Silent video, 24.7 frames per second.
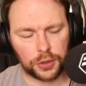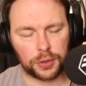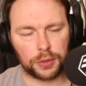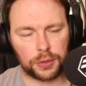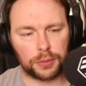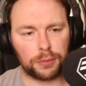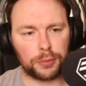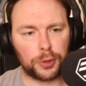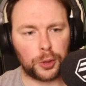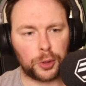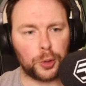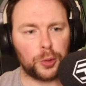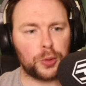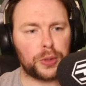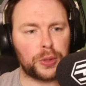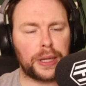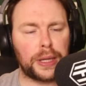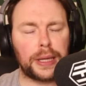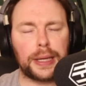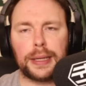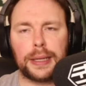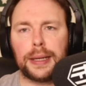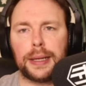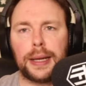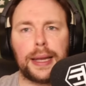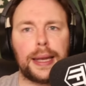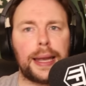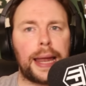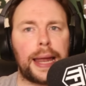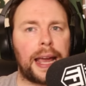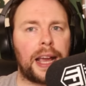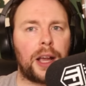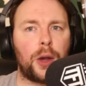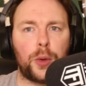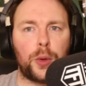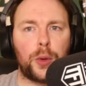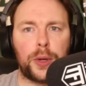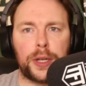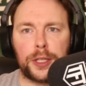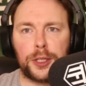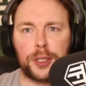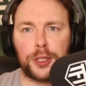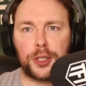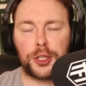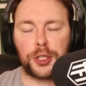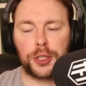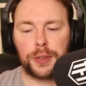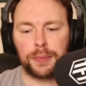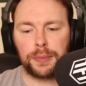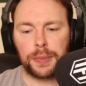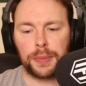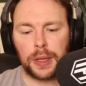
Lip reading: using language.